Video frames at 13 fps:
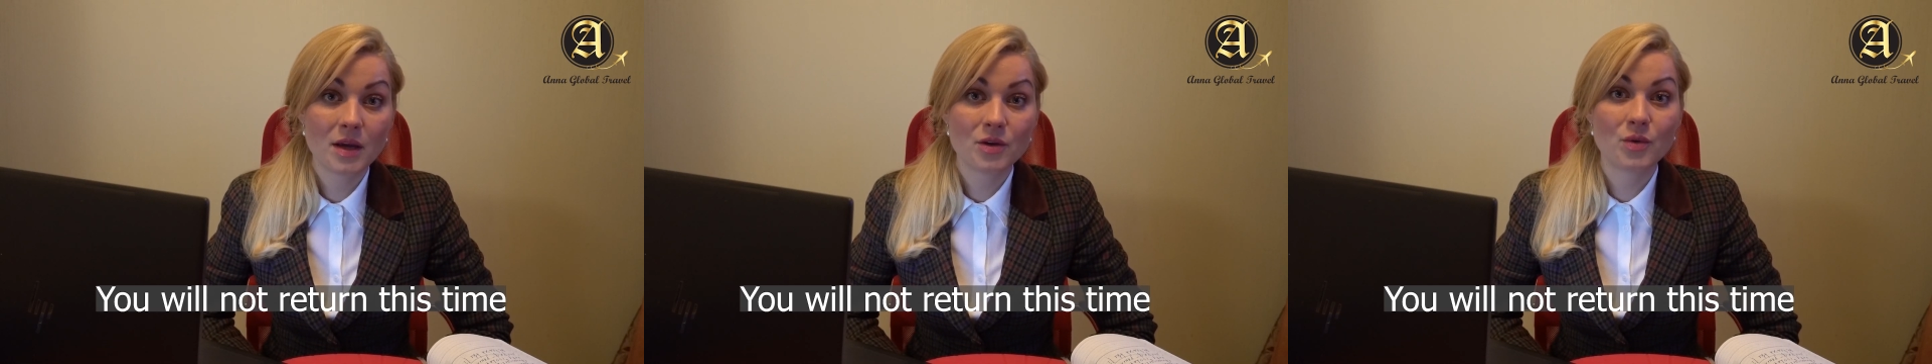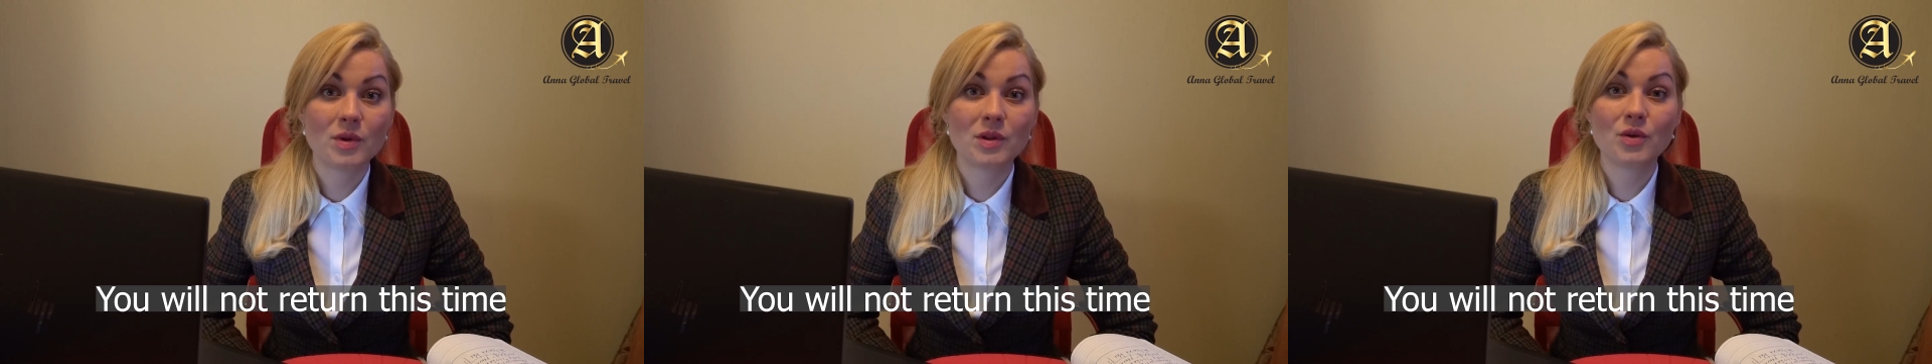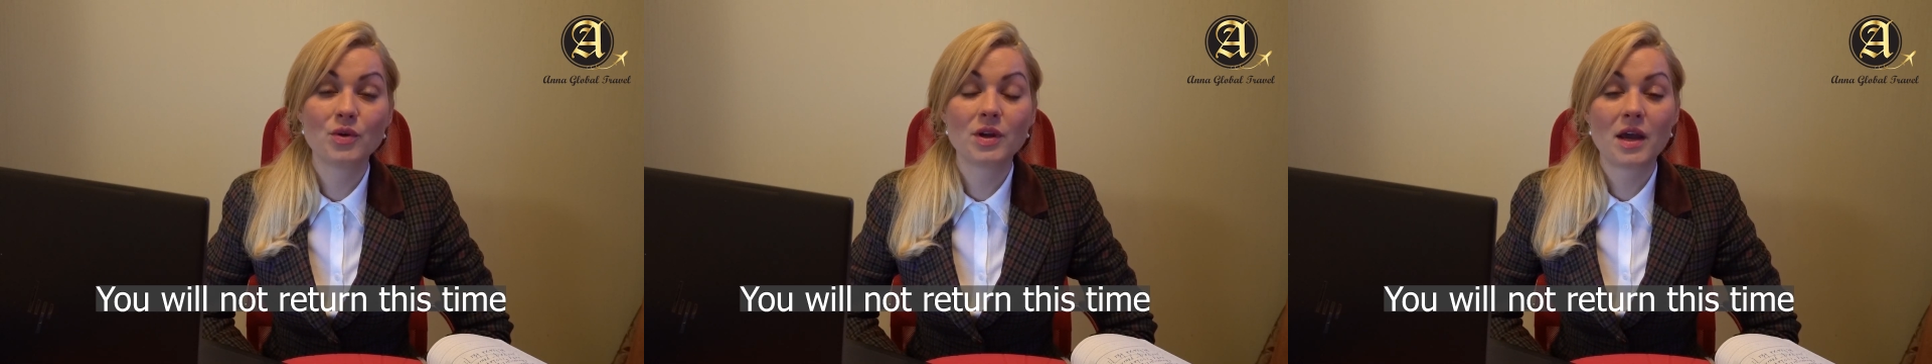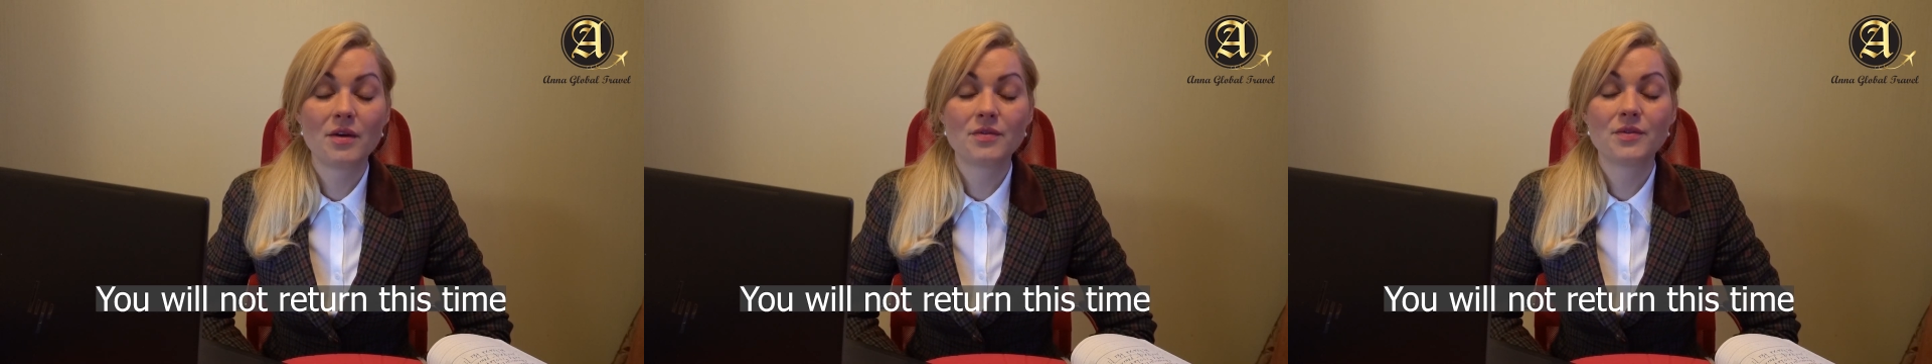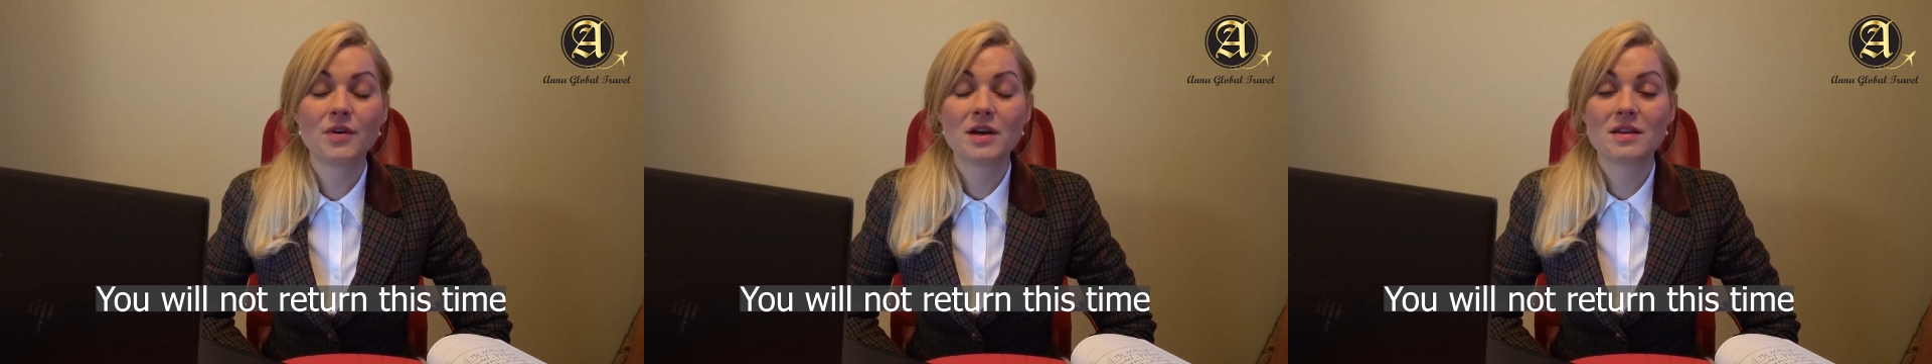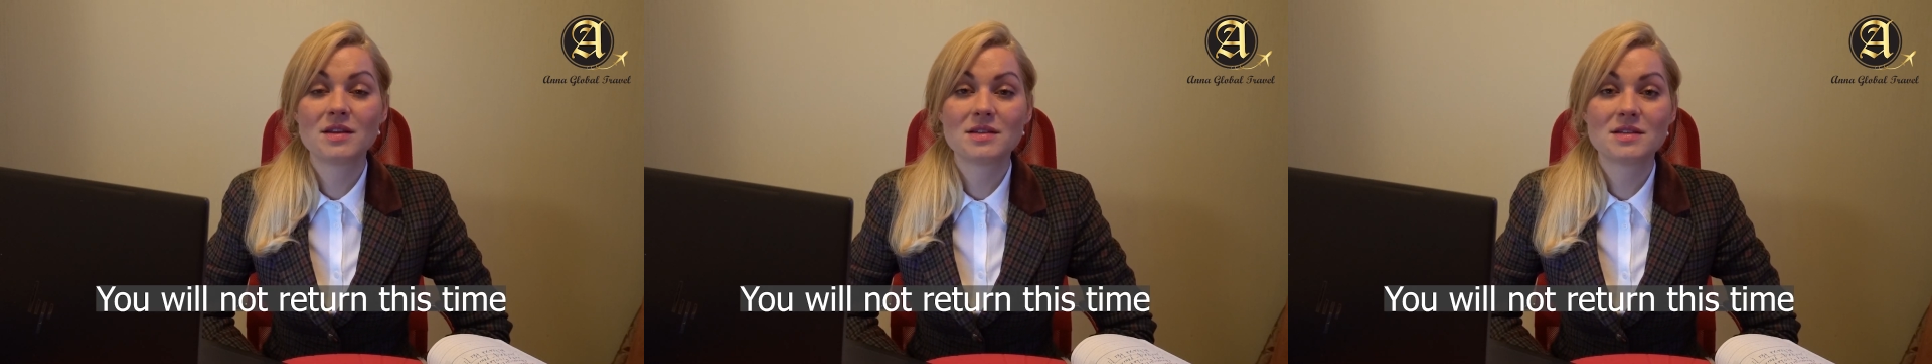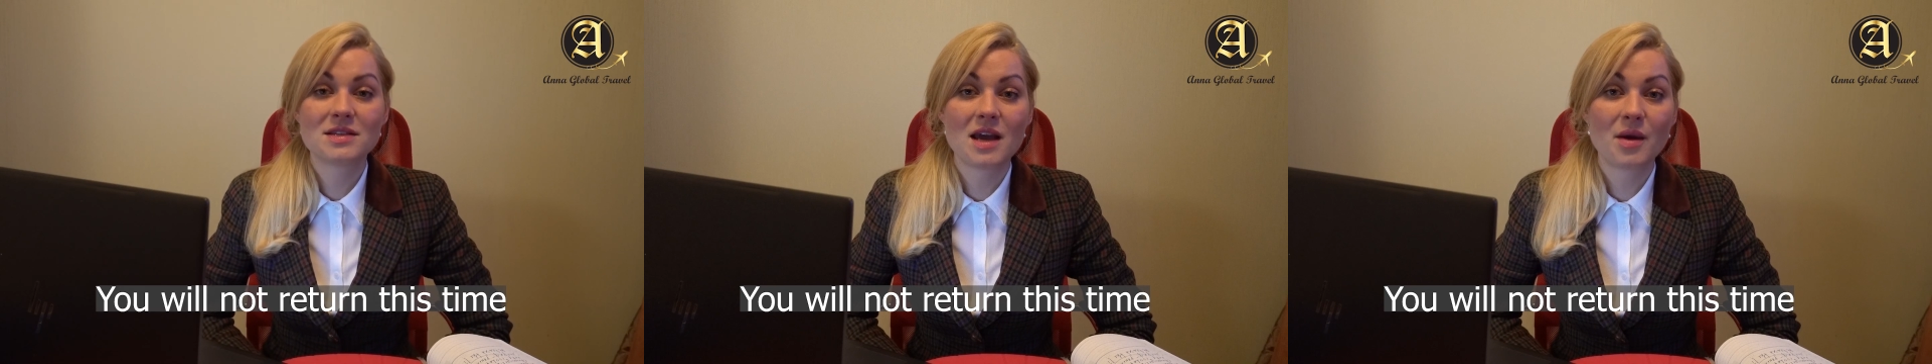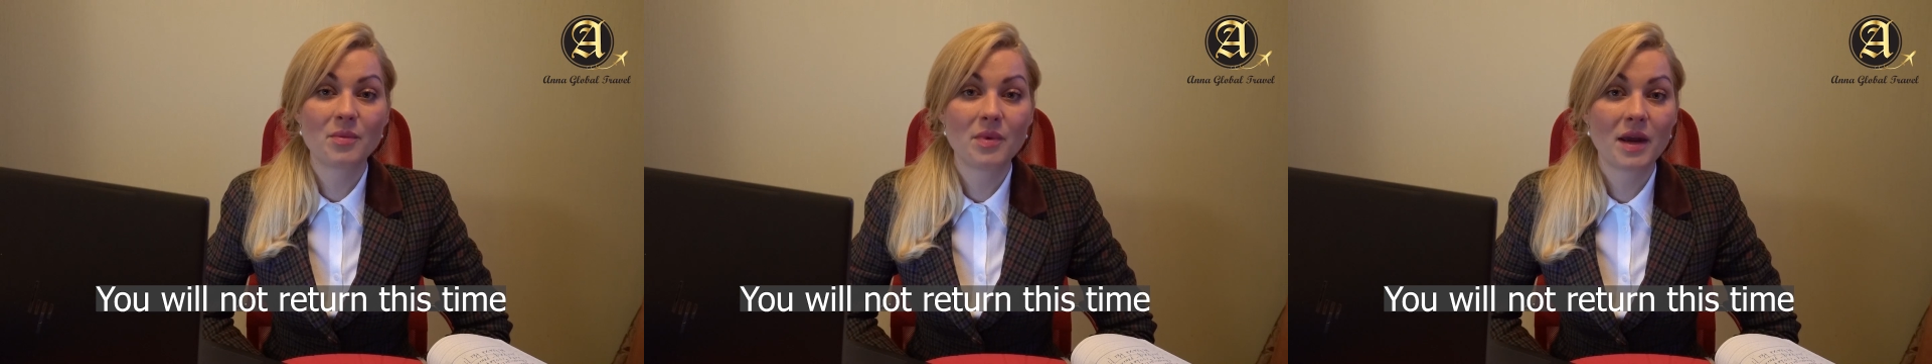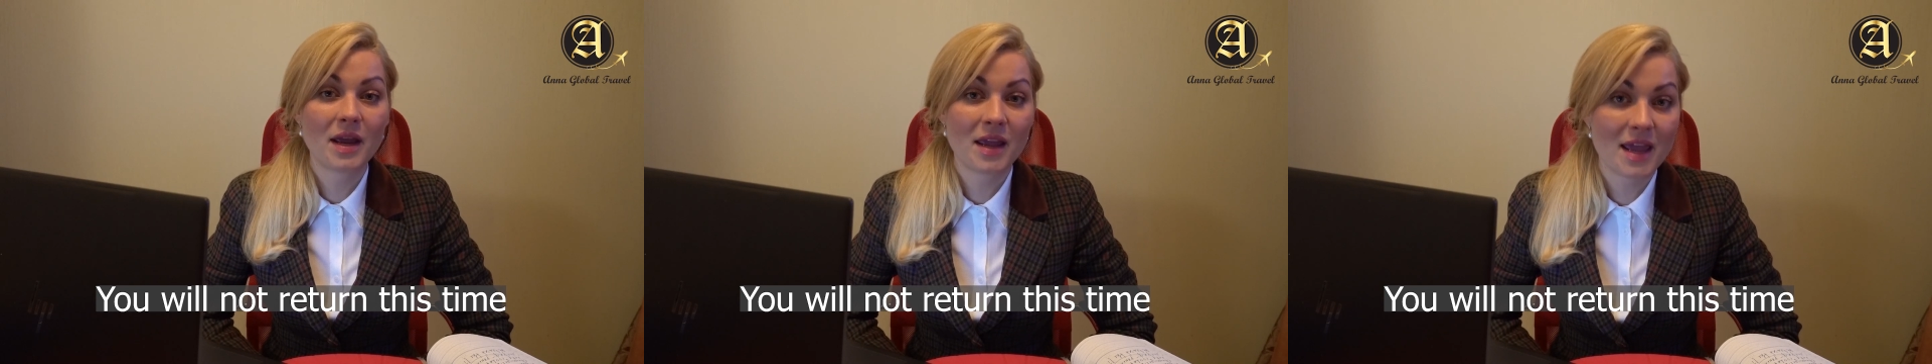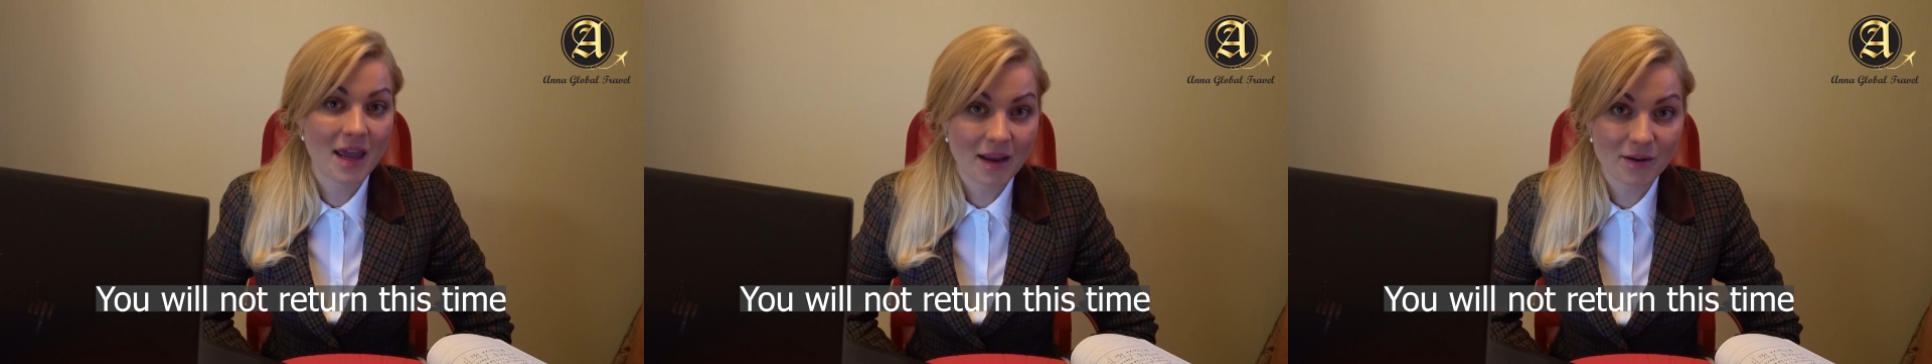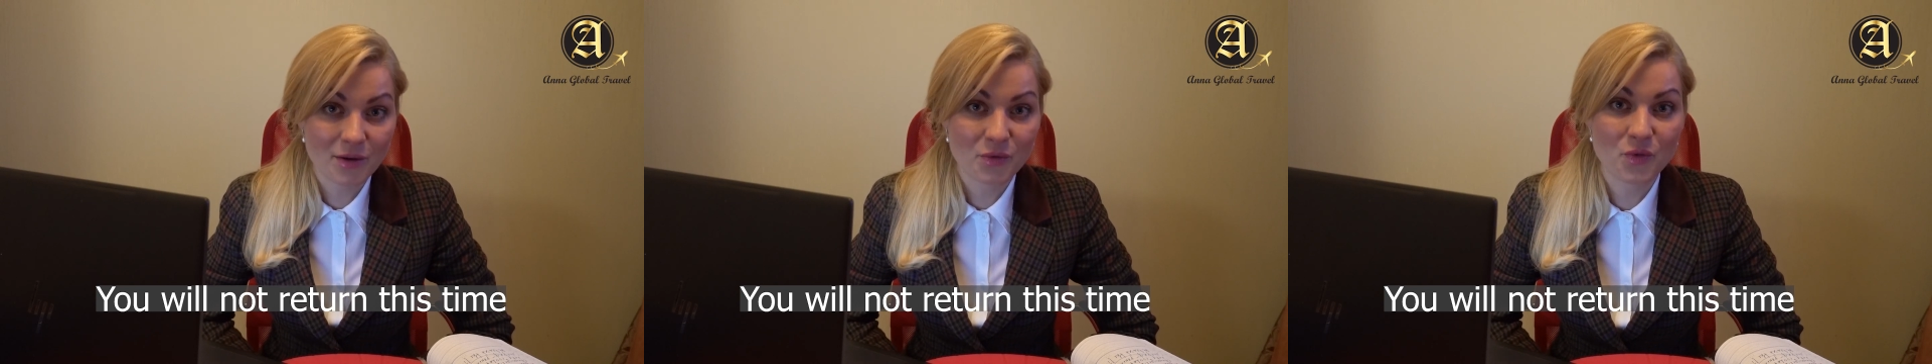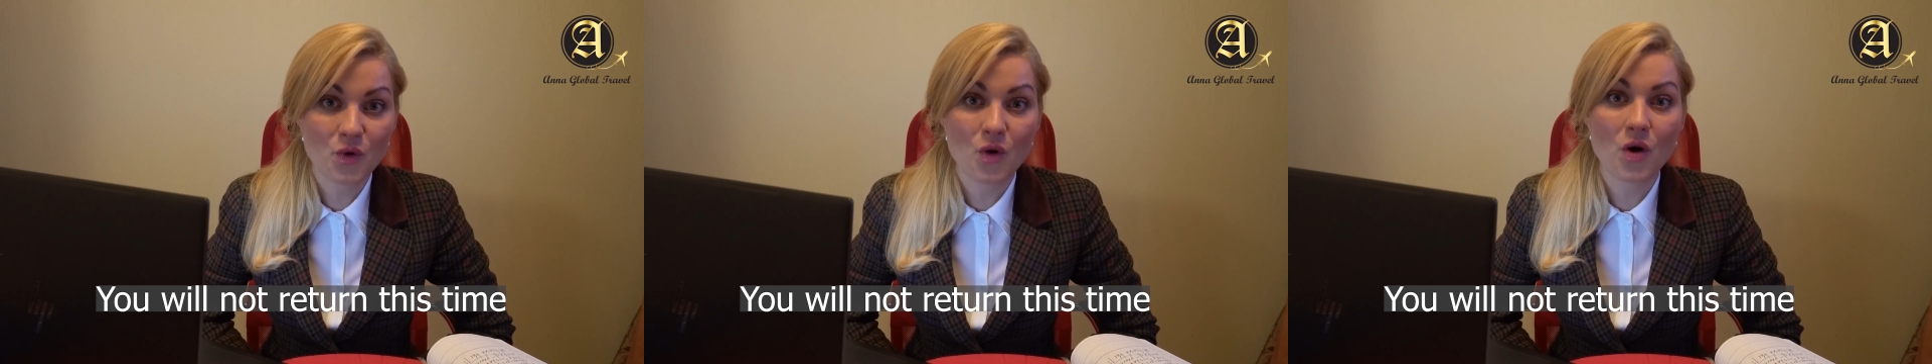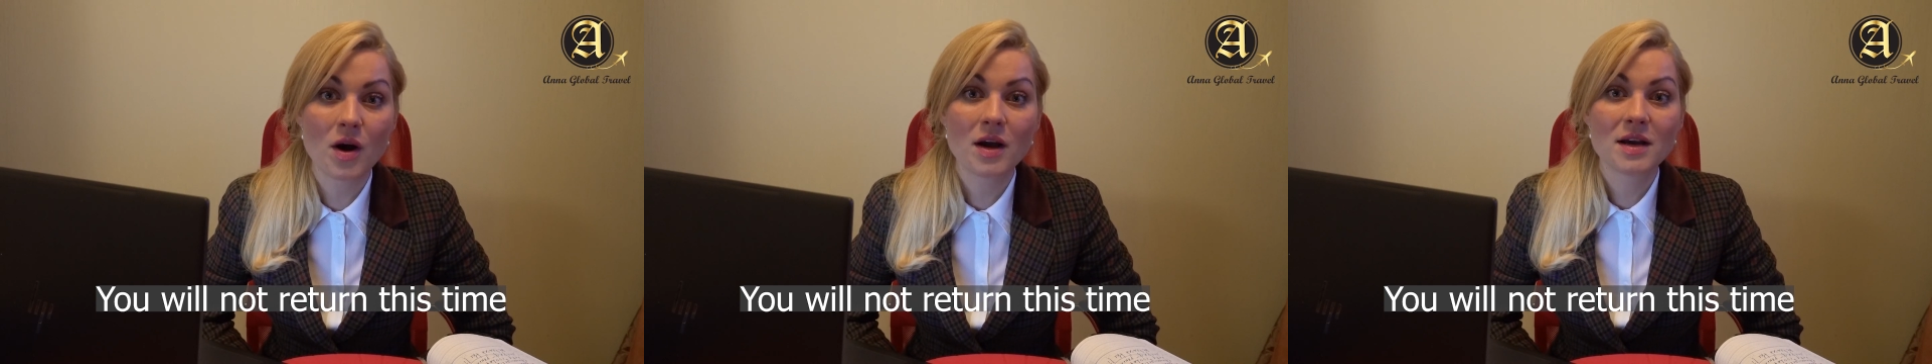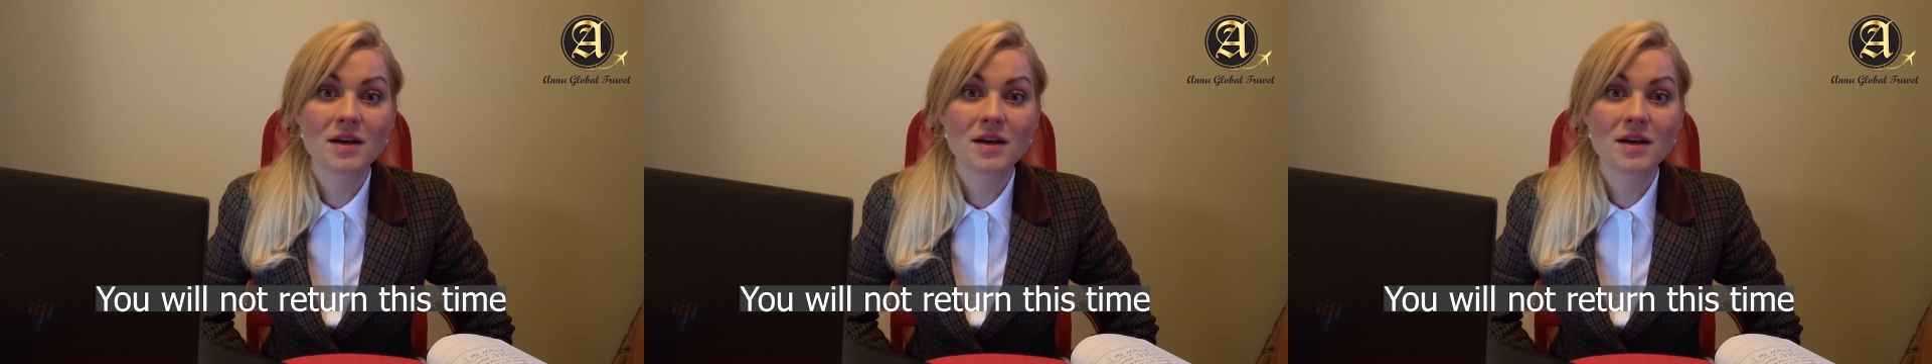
You will not have this time again for